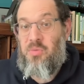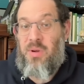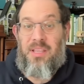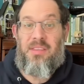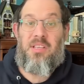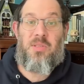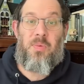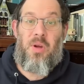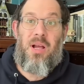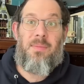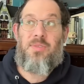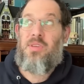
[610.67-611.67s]
write these
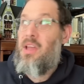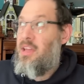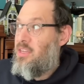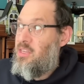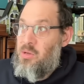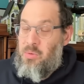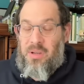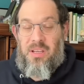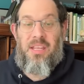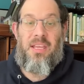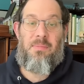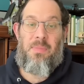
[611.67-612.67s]
prompts, you are going
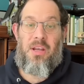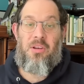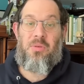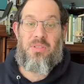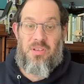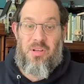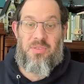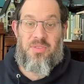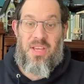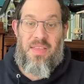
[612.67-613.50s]
to get better results.